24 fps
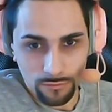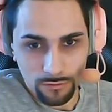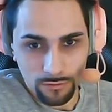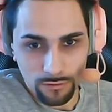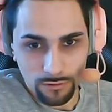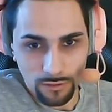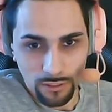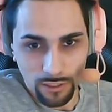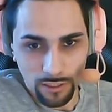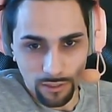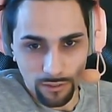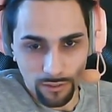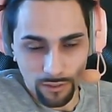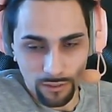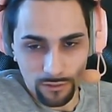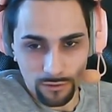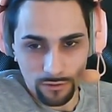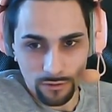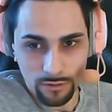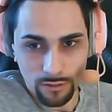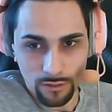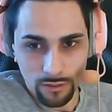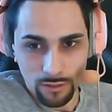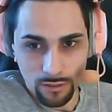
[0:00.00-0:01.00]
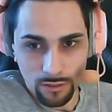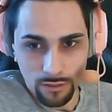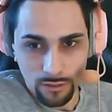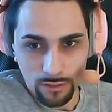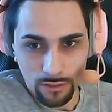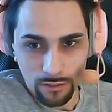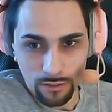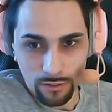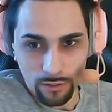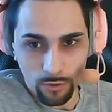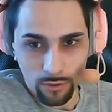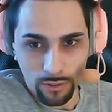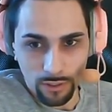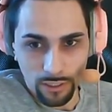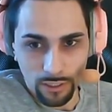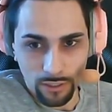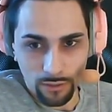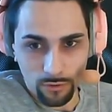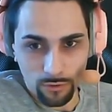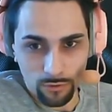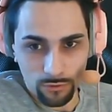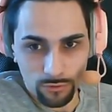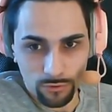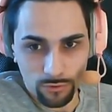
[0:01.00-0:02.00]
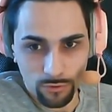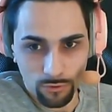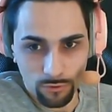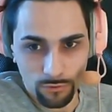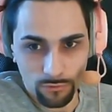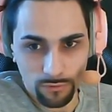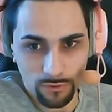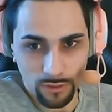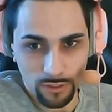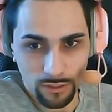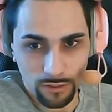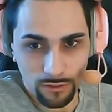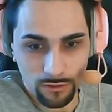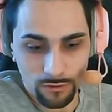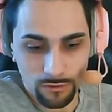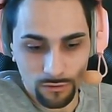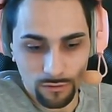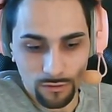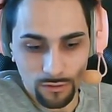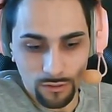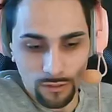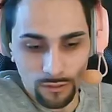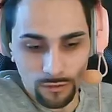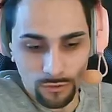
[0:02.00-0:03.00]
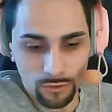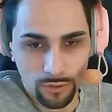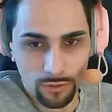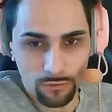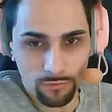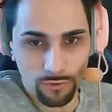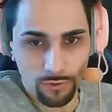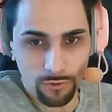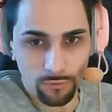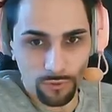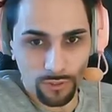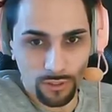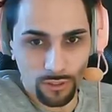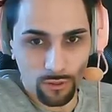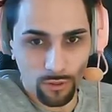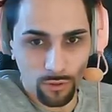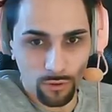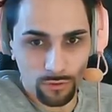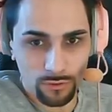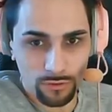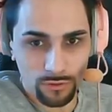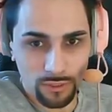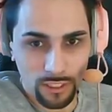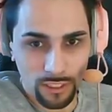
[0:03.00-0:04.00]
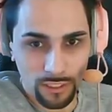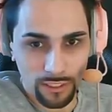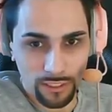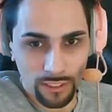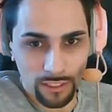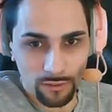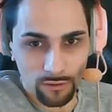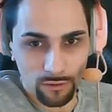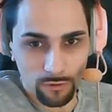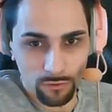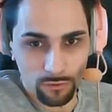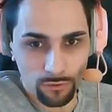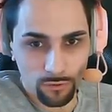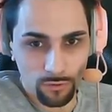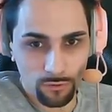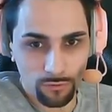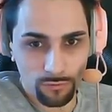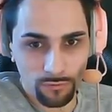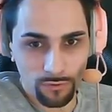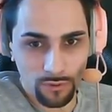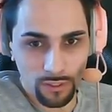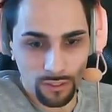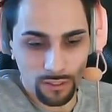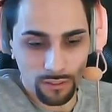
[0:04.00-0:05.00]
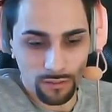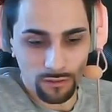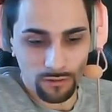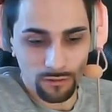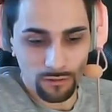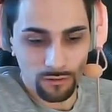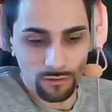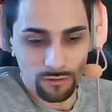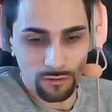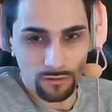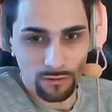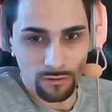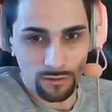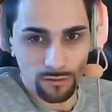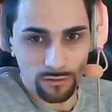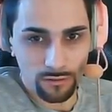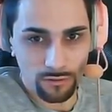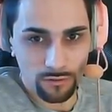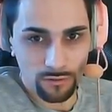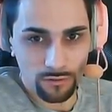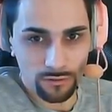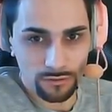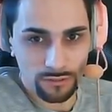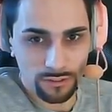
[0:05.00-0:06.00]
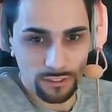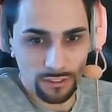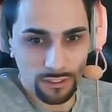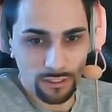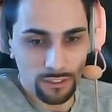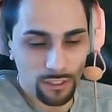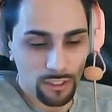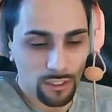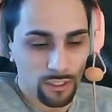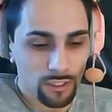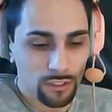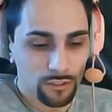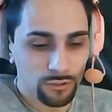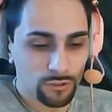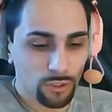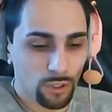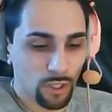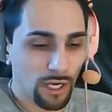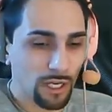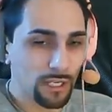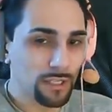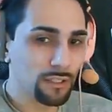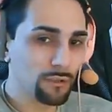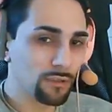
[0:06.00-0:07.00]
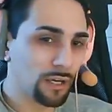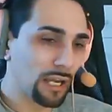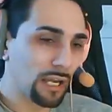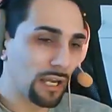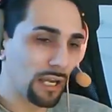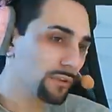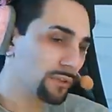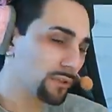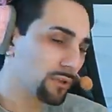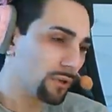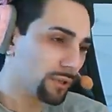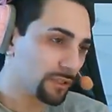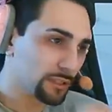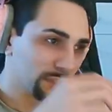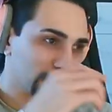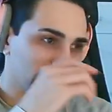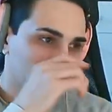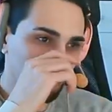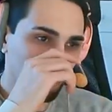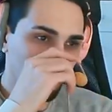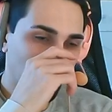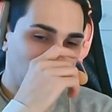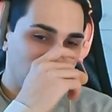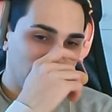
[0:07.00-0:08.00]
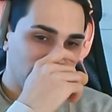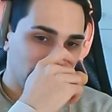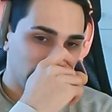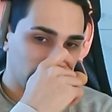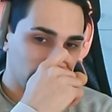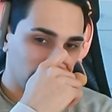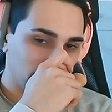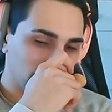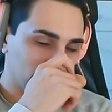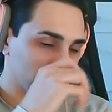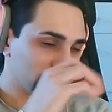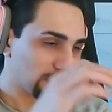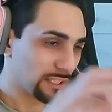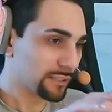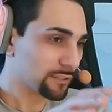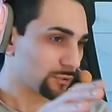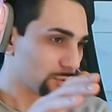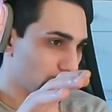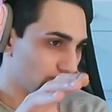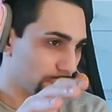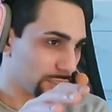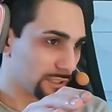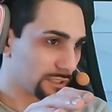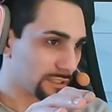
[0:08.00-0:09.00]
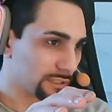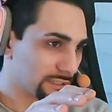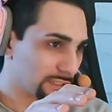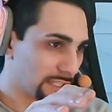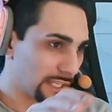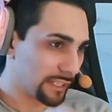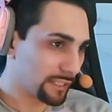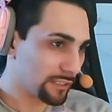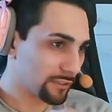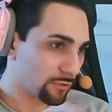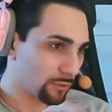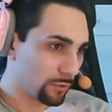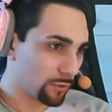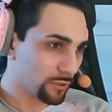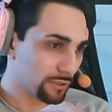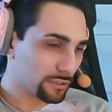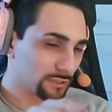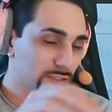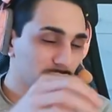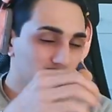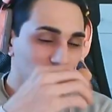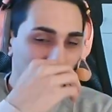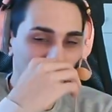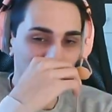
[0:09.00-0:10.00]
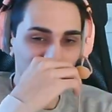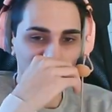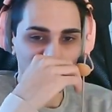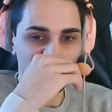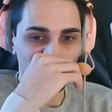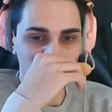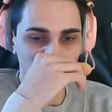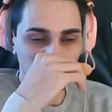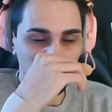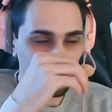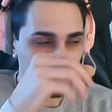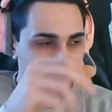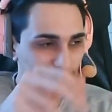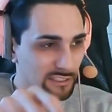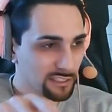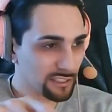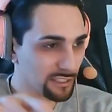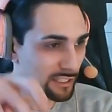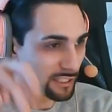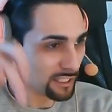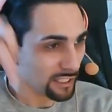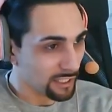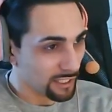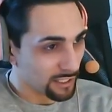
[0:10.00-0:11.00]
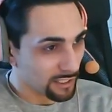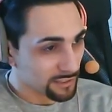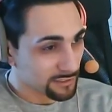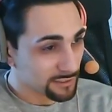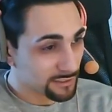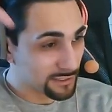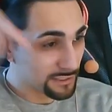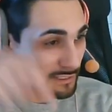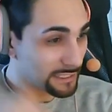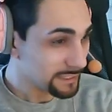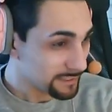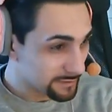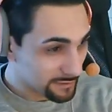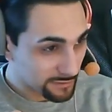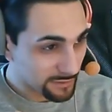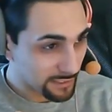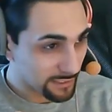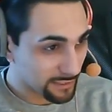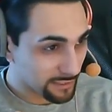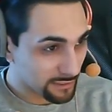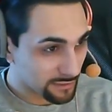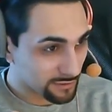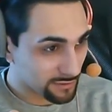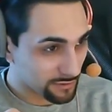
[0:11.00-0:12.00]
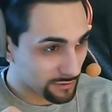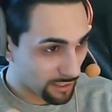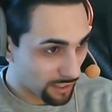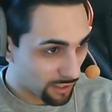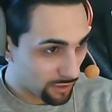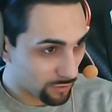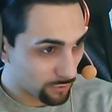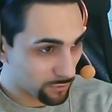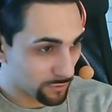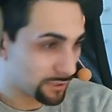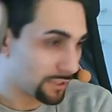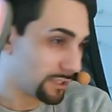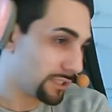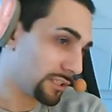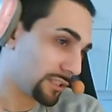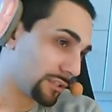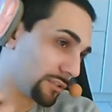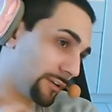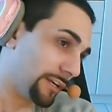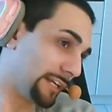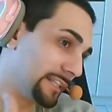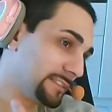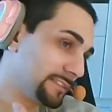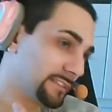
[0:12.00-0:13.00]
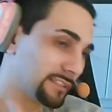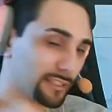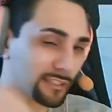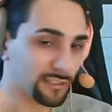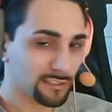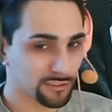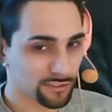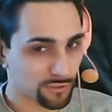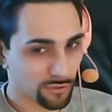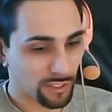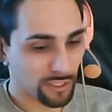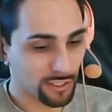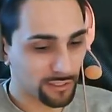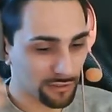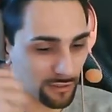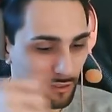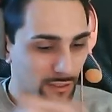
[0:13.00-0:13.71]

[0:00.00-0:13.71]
like that, and now I can control Falcon. So if I reload, I can control Falcon. See? So I recorded Math doing attack roll in slide off. Basically, C stick is down, gray stick is right.